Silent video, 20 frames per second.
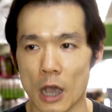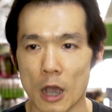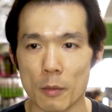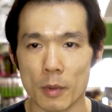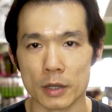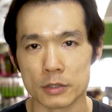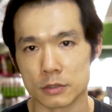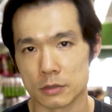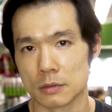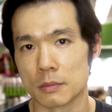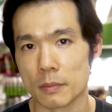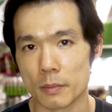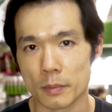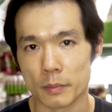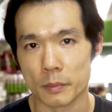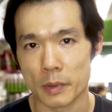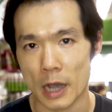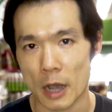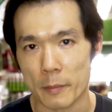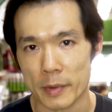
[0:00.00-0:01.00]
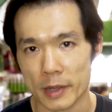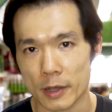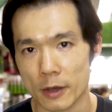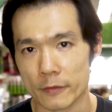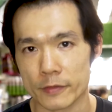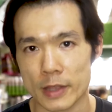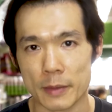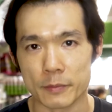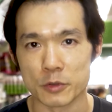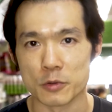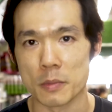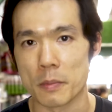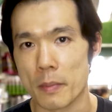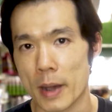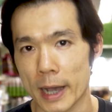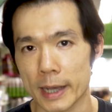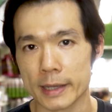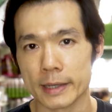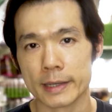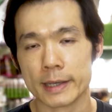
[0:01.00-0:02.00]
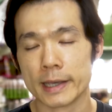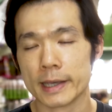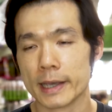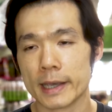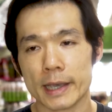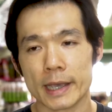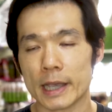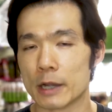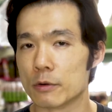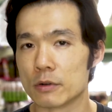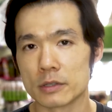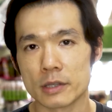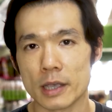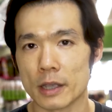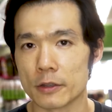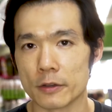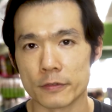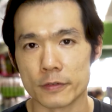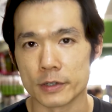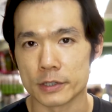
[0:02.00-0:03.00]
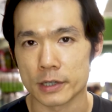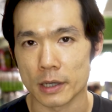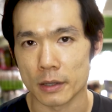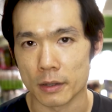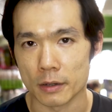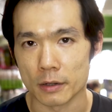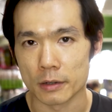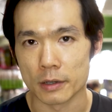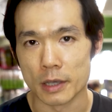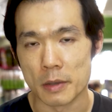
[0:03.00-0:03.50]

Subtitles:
how many of them you buy, it won't tan your fish at all.